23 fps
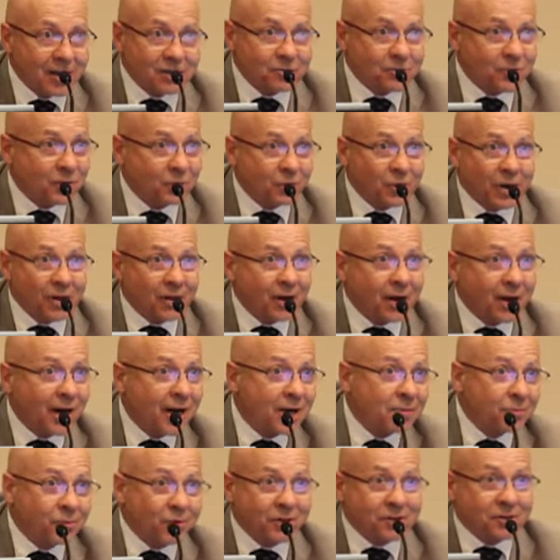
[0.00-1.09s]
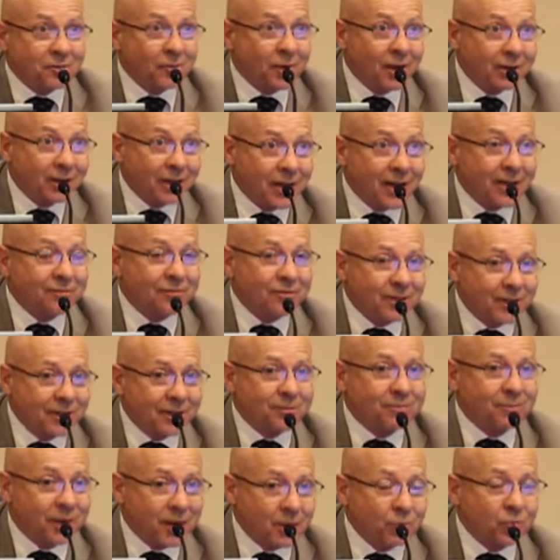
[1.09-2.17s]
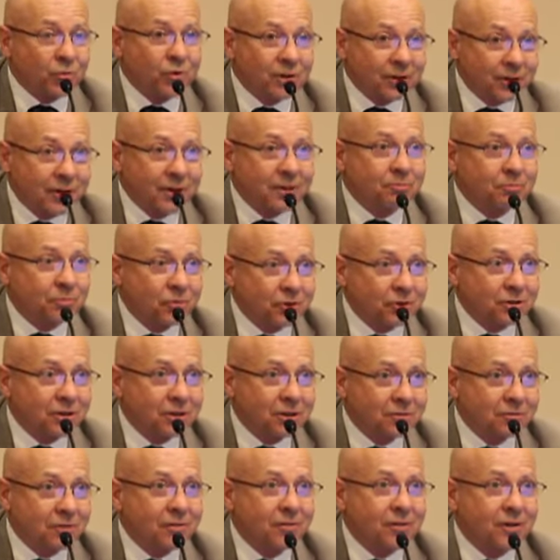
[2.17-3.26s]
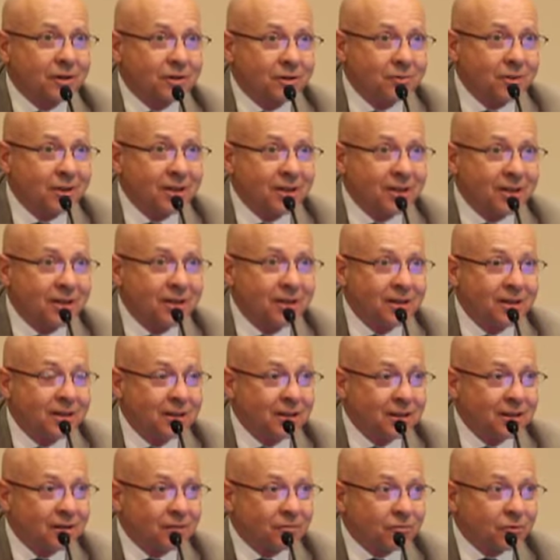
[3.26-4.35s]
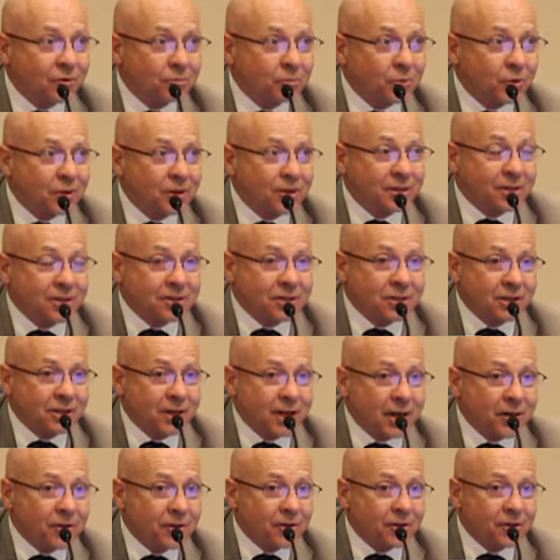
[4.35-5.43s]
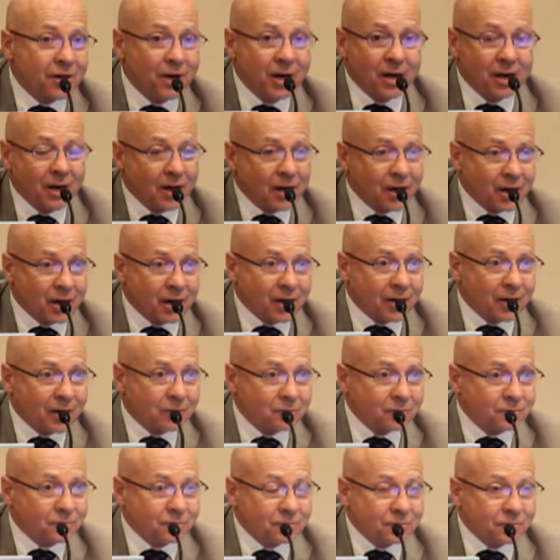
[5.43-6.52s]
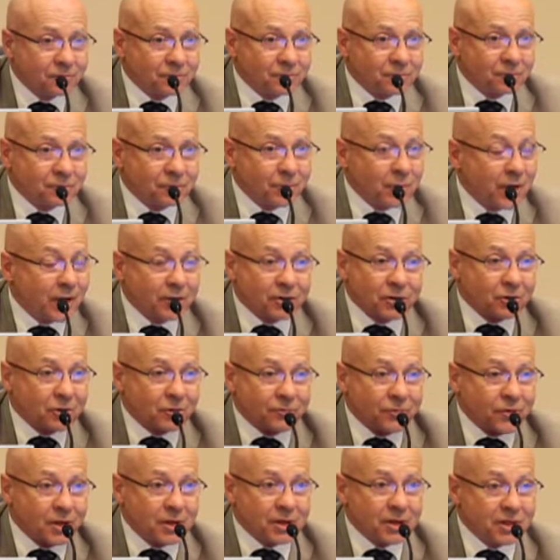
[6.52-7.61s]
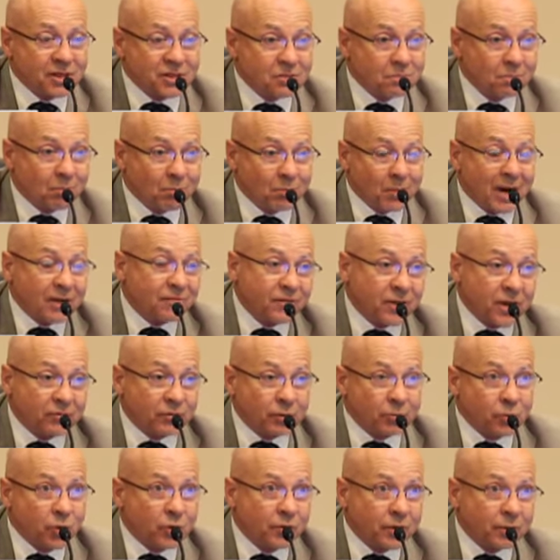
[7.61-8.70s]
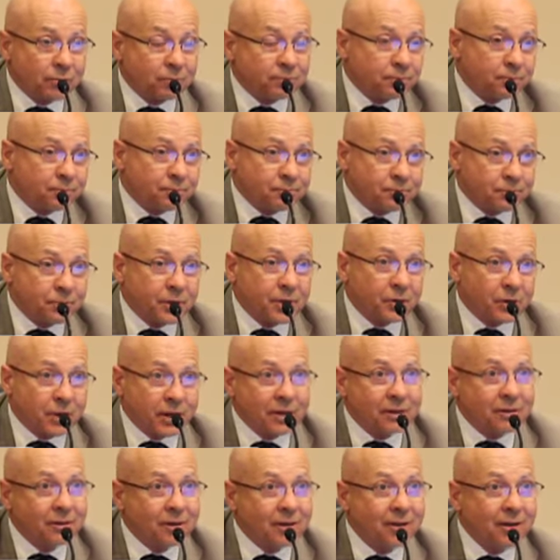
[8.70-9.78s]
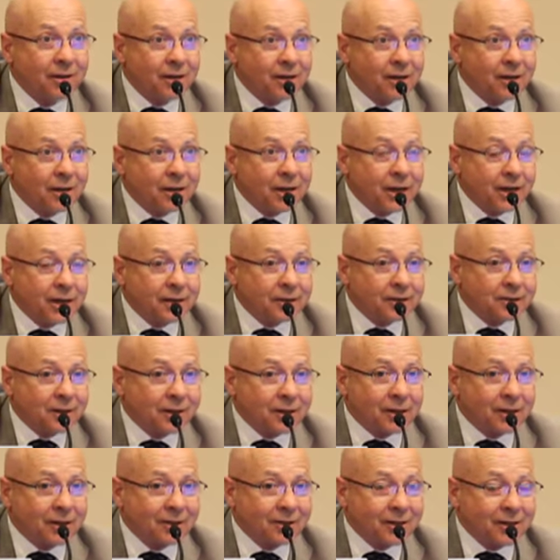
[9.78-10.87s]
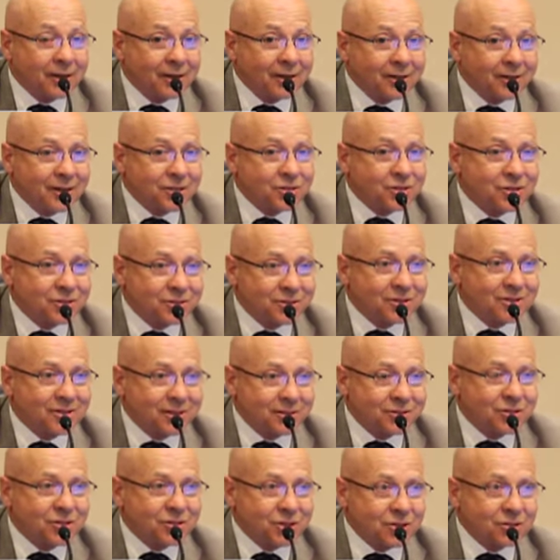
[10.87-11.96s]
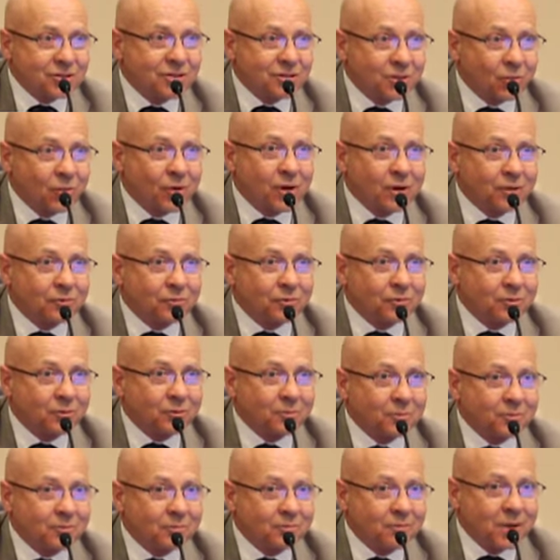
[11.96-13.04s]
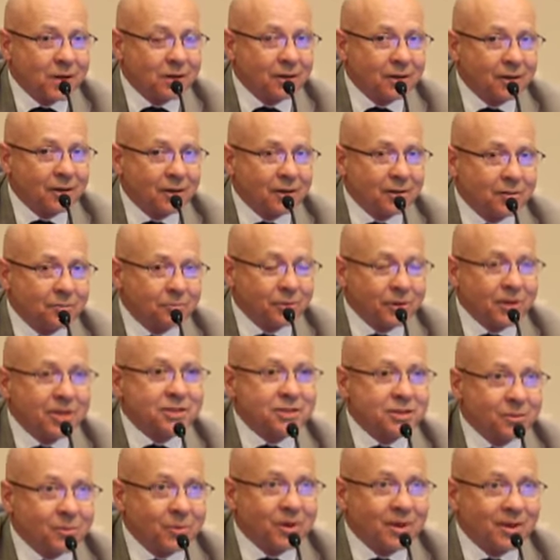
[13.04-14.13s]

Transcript: has been one of the high points of my life. And I'm really appreciative of the committee for putting this together. Uh, American Graffiti is my favorite movie, period. And uh, it's, it's just a wonderful uh, place to